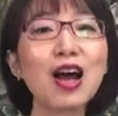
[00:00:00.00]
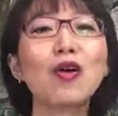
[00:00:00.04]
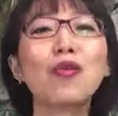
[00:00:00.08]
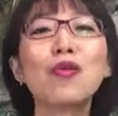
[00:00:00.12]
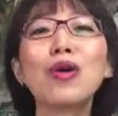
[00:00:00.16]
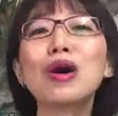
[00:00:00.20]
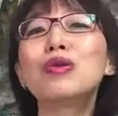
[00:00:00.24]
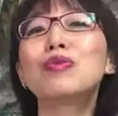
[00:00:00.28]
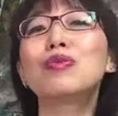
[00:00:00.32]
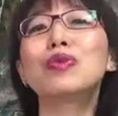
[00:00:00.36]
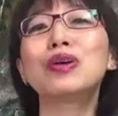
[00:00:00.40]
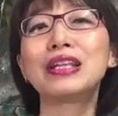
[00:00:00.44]

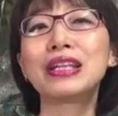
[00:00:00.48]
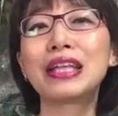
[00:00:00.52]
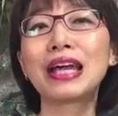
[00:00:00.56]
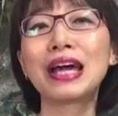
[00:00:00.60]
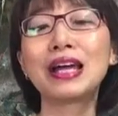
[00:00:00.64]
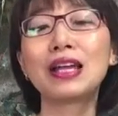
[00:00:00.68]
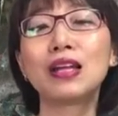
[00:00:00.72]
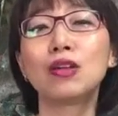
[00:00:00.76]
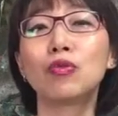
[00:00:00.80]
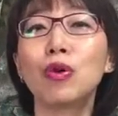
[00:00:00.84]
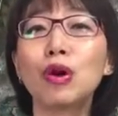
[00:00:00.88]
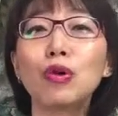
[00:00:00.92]

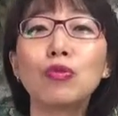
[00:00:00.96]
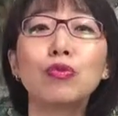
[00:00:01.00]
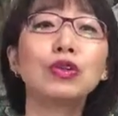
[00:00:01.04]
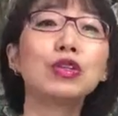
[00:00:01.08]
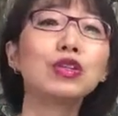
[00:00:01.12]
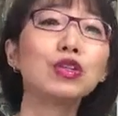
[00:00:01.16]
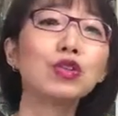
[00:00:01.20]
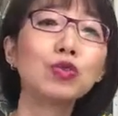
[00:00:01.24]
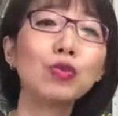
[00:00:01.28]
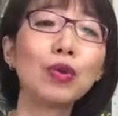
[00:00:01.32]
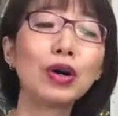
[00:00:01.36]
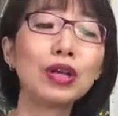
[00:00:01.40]
What
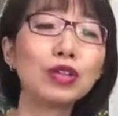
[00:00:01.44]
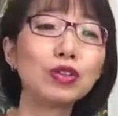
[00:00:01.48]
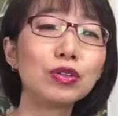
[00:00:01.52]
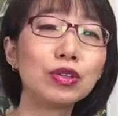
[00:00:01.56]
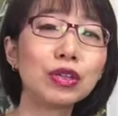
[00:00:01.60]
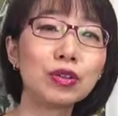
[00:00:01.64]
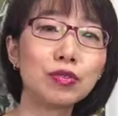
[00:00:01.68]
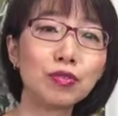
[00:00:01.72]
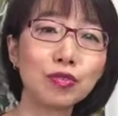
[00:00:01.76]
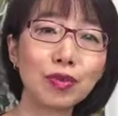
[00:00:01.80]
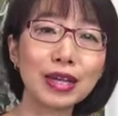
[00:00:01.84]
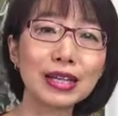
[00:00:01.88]
would you want to
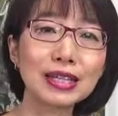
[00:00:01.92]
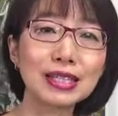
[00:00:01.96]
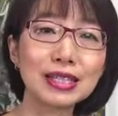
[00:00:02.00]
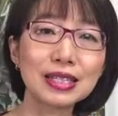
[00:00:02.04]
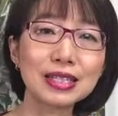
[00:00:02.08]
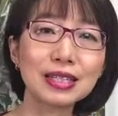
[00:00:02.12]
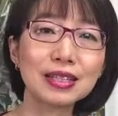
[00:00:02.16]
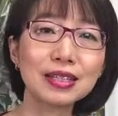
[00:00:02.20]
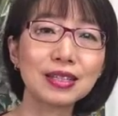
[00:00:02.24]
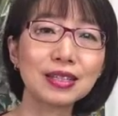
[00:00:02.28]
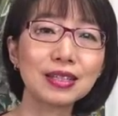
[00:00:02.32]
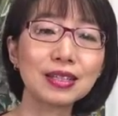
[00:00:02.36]

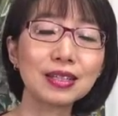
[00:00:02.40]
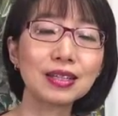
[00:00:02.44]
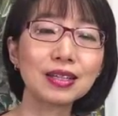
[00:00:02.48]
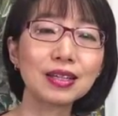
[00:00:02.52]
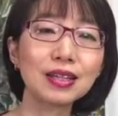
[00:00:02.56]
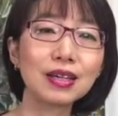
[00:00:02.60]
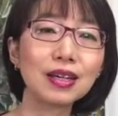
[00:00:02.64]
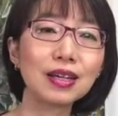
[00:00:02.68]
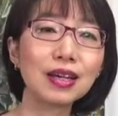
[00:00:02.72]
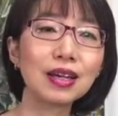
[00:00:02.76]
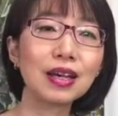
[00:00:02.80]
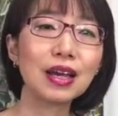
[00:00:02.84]
invest in?
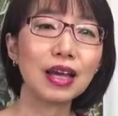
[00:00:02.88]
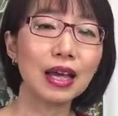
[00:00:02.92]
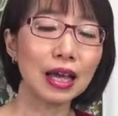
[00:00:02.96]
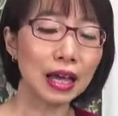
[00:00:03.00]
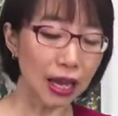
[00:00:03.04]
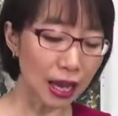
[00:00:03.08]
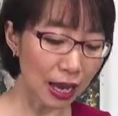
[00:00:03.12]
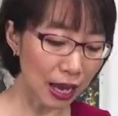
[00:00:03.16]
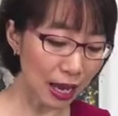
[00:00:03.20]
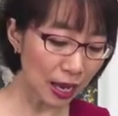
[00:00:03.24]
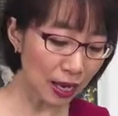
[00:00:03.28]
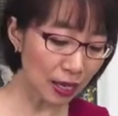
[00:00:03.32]

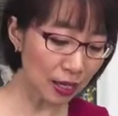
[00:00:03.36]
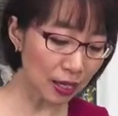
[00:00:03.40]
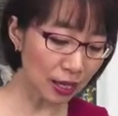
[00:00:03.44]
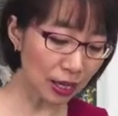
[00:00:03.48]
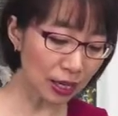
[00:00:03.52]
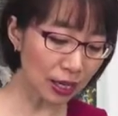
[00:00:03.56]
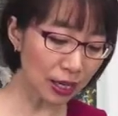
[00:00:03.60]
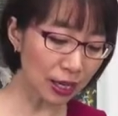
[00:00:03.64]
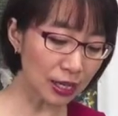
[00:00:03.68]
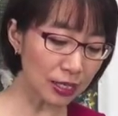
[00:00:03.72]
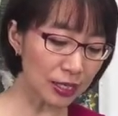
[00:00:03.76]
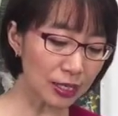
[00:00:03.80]
And
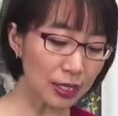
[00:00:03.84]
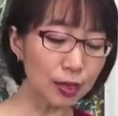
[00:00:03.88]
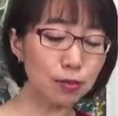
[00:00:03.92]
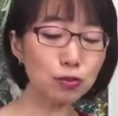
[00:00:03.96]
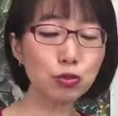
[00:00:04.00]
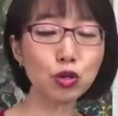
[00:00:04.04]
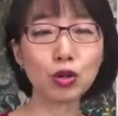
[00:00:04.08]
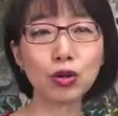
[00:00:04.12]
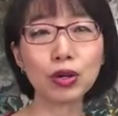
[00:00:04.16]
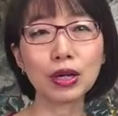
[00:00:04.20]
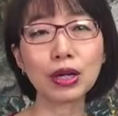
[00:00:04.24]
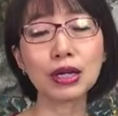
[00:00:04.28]
in that same
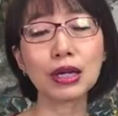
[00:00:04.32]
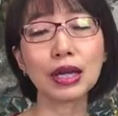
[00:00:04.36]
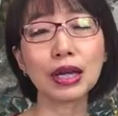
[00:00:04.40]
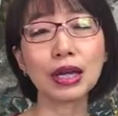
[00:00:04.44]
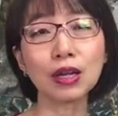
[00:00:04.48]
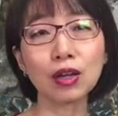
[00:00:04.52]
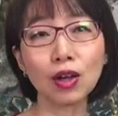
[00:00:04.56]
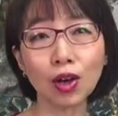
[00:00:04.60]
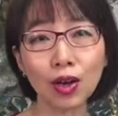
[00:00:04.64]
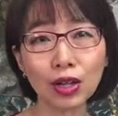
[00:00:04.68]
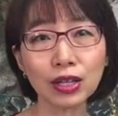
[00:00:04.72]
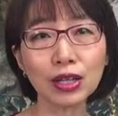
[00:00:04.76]
token,
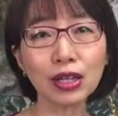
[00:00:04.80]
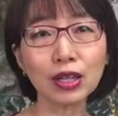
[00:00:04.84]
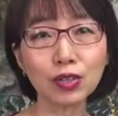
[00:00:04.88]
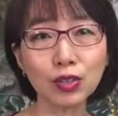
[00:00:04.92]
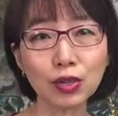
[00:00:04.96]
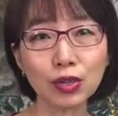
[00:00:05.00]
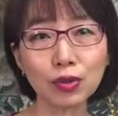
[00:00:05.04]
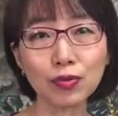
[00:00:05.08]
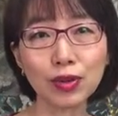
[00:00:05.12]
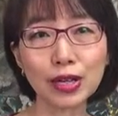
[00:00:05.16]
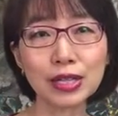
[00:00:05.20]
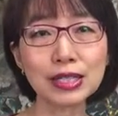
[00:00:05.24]
in order
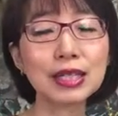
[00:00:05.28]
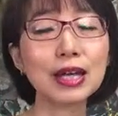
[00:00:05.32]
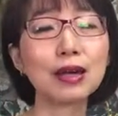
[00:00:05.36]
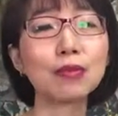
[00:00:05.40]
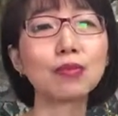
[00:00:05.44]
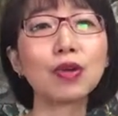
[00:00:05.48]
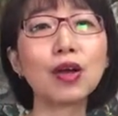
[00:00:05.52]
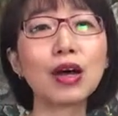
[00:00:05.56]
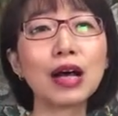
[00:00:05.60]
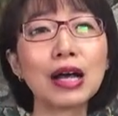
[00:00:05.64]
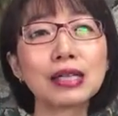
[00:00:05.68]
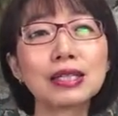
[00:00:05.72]
to invest in,
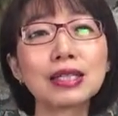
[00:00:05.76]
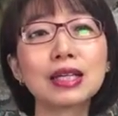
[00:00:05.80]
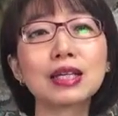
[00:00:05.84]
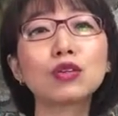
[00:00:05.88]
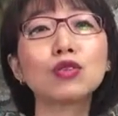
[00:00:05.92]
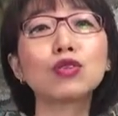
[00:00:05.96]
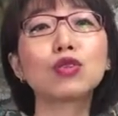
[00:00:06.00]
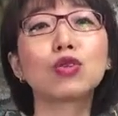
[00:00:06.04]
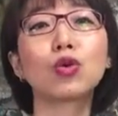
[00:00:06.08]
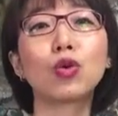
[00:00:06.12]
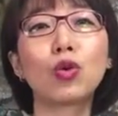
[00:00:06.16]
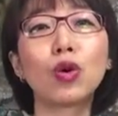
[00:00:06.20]
I'm not asking
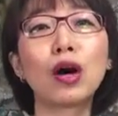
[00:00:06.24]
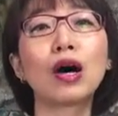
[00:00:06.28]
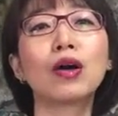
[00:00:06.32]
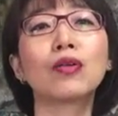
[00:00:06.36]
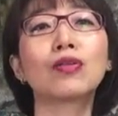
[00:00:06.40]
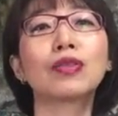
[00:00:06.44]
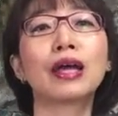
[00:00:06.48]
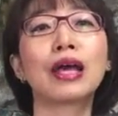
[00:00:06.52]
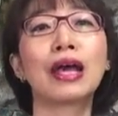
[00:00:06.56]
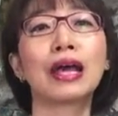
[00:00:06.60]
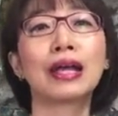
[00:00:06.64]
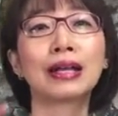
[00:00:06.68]
you to go
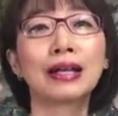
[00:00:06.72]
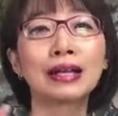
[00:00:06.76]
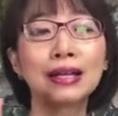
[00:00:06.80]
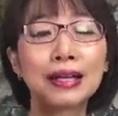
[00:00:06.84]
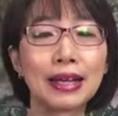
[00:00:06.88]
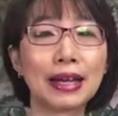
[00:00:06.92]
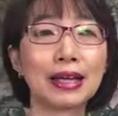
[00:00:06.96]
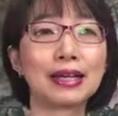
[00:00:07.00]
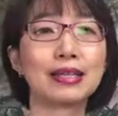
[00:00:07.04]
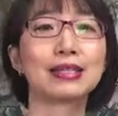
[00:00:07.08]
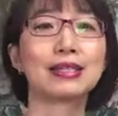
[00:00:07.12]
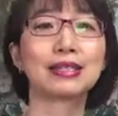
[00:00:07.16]
out there and
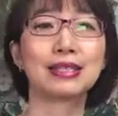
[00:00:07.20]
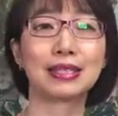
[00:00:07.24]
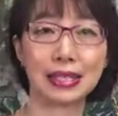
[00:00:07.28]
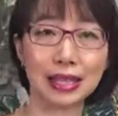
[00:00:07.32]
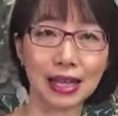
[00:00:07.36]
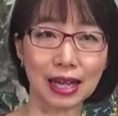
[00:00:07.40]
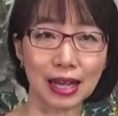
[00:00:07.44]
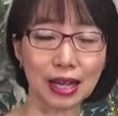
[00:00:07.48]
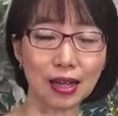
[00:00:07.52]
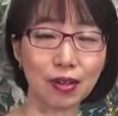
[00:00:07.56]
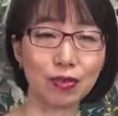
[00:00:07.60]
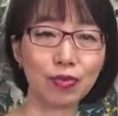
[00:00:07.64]
get
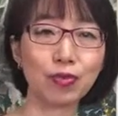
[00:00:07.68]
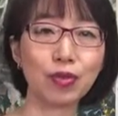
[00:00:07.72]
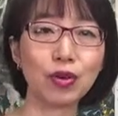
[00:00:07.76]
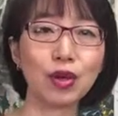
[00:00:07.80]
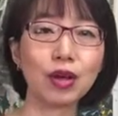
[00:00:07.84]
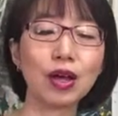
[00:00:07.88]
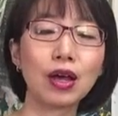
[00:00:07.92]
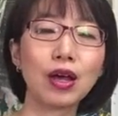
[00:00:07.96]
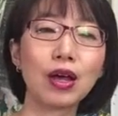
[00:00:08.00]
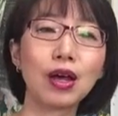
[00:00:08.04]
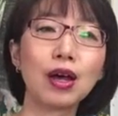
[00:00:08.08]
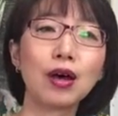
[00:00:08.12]
stuff,
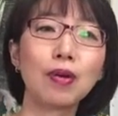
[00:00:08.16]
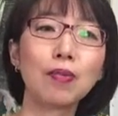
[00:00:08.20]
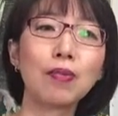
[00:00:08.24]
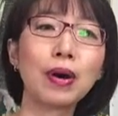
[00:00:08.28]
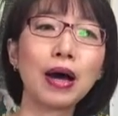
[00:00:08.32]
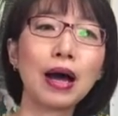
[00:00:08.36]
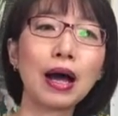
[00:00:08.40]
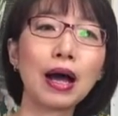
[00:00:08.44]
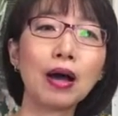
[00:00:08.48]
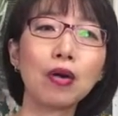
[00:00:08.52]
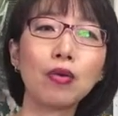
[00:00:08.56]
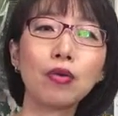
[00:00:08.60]

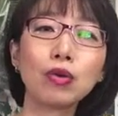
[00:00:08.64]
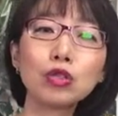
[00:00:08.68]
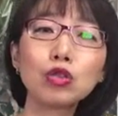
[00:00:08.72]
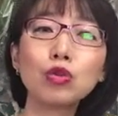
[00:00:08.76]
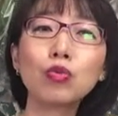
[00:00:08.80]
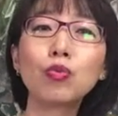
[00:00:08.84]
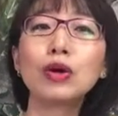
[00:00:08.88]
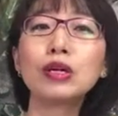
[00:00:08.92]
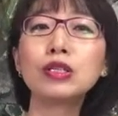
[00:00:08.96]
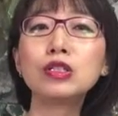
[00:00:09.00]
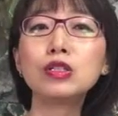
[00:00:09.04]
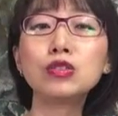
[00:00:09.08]
but I
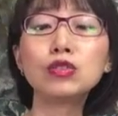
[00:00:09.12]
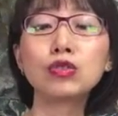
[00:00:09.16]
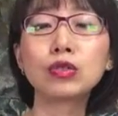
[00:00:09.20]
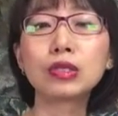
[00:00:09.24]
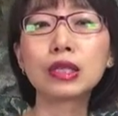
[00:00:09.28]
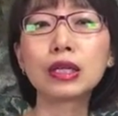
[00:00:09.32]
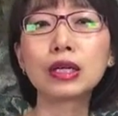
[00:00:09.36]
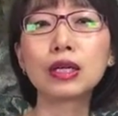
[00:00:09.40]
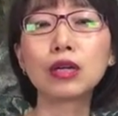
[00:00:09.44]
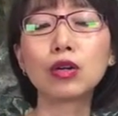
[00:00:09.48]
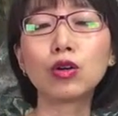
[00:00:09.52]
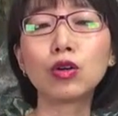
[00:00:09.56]
also want you to
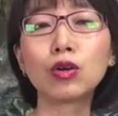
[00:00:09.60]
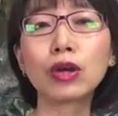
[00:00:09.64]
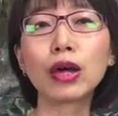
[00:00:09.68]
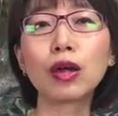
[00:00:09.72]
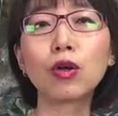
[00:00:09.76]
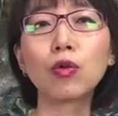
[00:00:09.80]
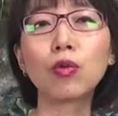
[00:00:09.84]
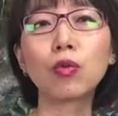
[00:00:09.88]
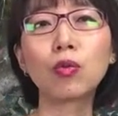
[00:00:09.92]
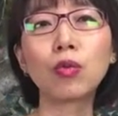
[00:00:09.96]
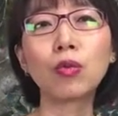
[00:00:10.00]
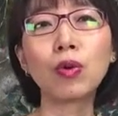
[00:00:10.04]
take a look
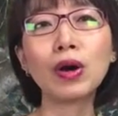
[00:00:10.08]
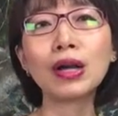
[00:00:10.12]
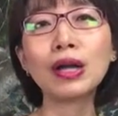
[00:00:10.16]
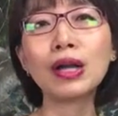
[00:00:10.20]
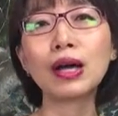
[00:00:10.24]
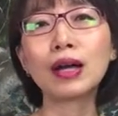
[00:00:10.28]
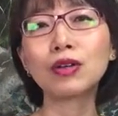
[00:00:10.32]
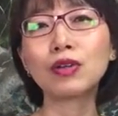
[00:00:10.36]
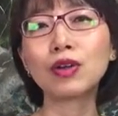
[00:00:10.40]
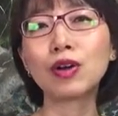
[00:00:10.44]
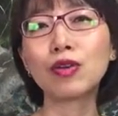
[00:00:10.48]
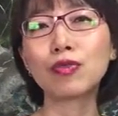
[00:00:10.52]
at what
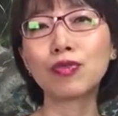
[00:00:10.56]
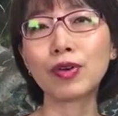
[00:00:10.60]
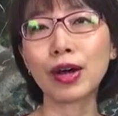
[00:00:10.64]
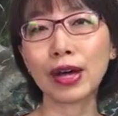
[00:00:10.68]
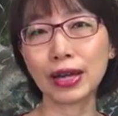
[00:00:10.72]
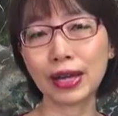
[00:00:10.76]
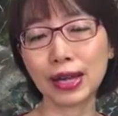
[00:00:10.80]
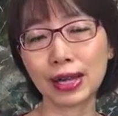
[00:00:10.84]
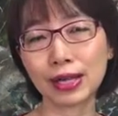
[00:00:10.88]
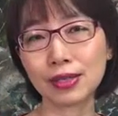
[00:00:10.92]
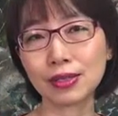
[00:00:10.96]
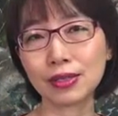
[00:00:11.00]
are your
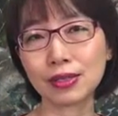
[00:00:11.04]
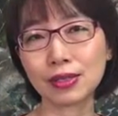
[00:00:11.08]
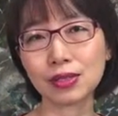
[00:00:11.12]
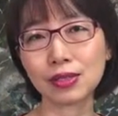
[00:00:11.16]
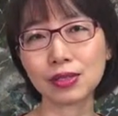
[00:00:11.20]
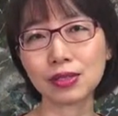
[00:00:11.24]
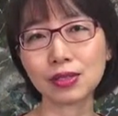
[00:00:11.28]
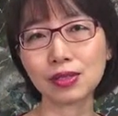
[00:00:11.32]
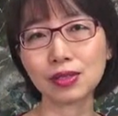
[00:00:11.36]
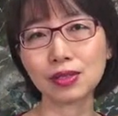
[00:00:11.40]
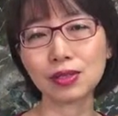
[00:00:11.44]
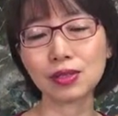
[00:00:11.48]

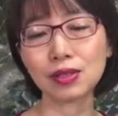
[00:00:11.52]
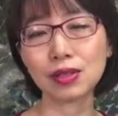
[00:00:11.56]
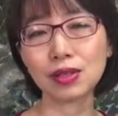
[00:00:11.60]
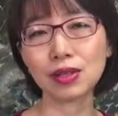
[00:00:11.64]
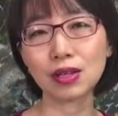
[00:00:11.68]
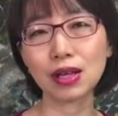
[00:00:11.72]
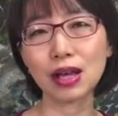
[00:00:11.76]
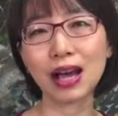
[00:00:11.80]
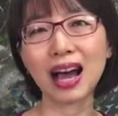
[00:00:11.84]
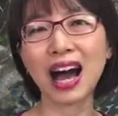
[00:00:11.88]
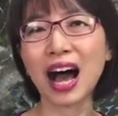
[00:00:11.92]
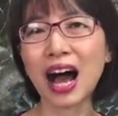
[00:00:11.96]
finances?
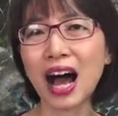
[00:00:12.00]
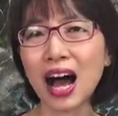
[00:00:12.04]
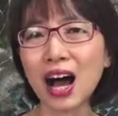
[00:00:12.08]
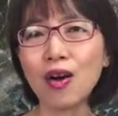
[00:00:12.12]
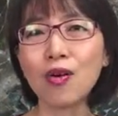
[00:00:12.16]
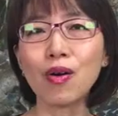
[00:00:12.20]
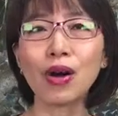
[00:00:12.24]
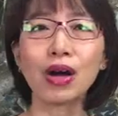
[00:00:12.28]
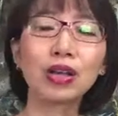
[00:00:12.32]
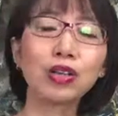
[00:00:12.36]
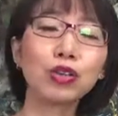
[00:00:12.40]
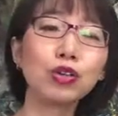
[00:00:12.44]

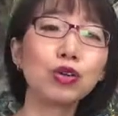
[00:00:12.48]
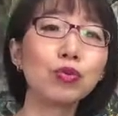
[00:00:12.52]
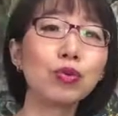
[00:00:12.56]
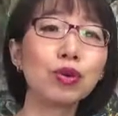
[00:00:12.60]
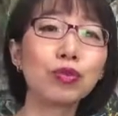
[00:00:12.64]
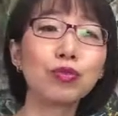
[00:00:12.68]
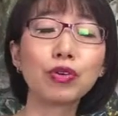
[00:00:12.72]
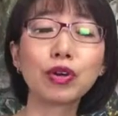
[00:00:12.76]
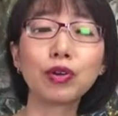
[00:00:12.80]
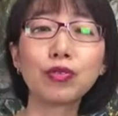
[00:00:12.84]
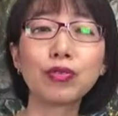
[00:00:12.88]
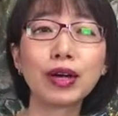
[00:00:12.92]
How are you
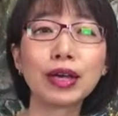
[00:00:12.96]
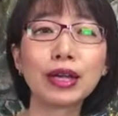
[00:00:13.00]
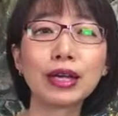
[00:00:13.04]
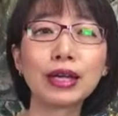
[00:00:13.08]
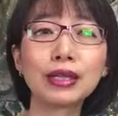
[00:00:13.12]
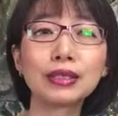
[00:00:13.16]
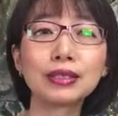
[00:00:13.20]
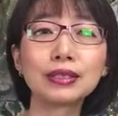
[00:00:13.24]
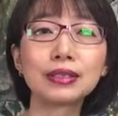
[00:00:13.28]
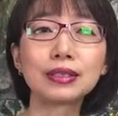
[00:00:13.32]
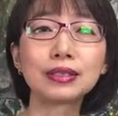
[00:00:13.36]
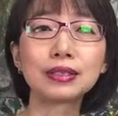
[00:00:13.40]
with your
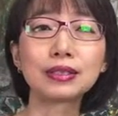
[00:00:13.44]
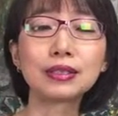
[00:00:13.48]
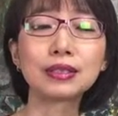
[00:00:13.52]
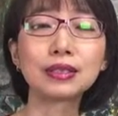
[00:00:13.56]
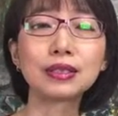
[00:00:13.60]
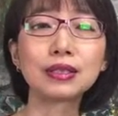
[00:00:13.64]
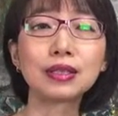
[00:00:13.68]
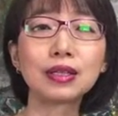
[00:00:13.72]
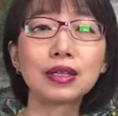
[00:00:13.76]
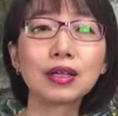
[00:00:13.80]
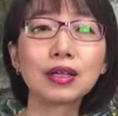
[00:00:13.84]
finances?